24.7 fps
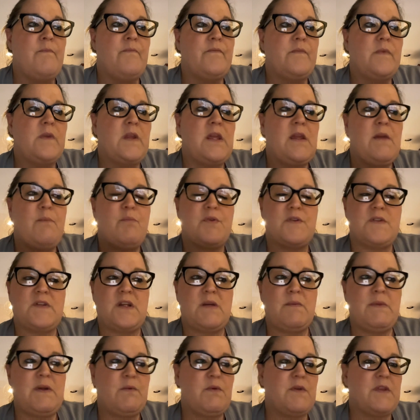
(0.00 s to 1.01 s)
He
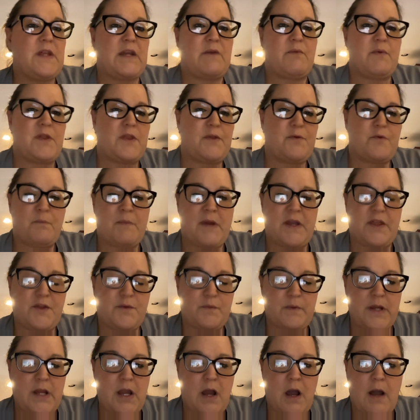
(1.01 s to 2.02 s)
presented me with my
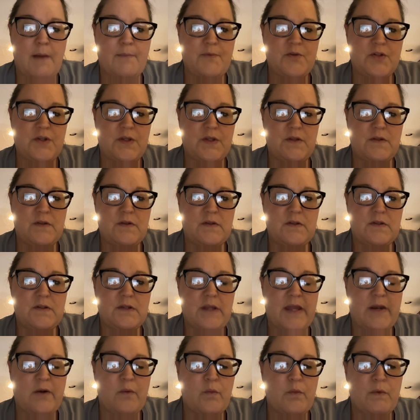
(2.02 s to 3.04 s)
3 options.
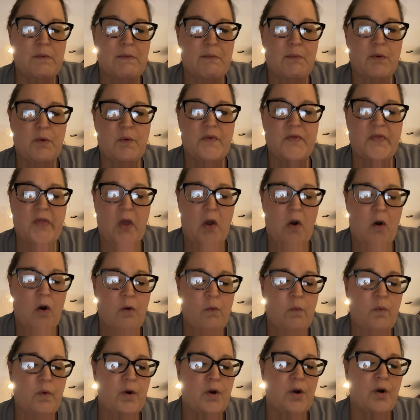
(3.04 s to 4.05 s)
I don't remember what they all
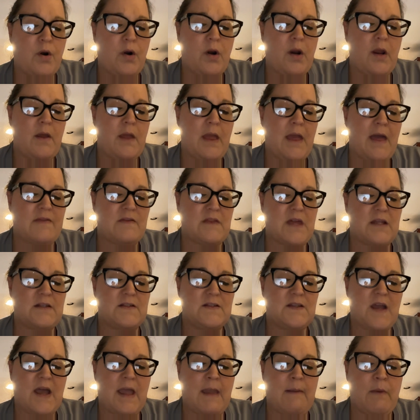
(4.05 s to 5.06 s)
were at that
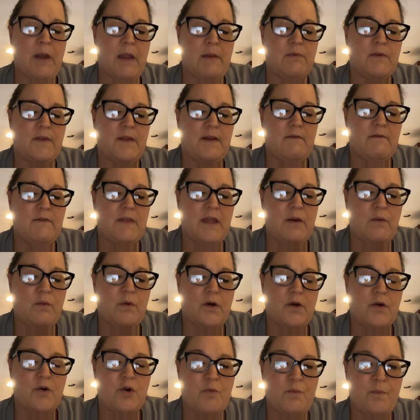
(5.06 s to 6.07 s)
time. I believe they
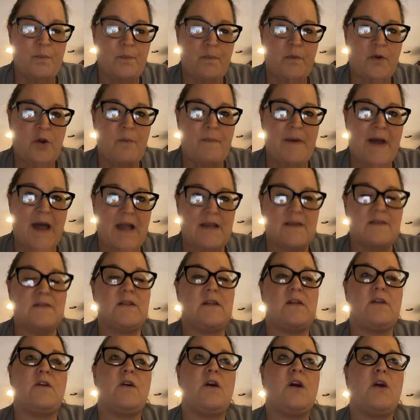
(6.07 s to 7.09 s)
were
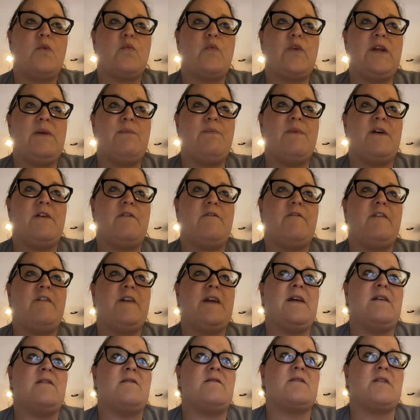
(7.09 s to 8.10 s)
Copaxone, Rebif,
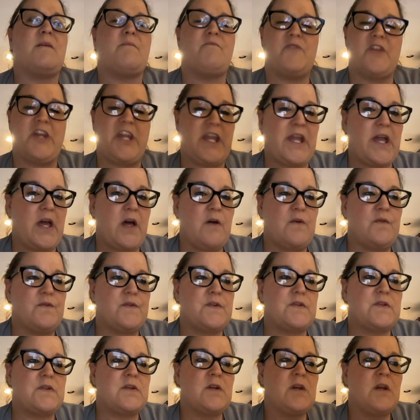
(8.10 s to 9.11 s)
and something
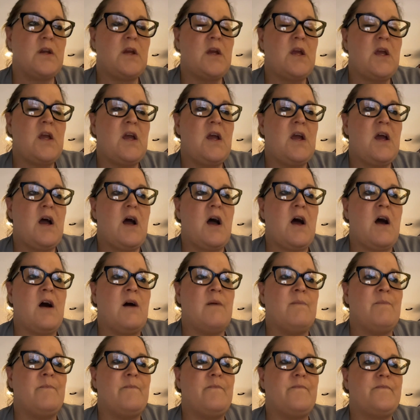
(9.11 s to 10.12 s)
else.
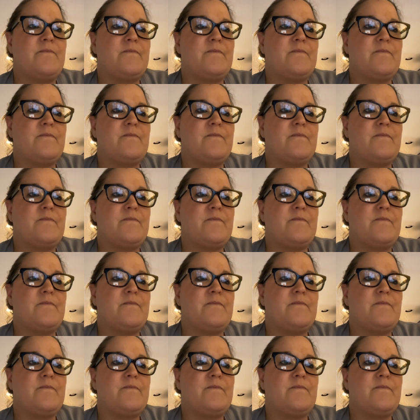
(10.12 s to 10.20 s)
And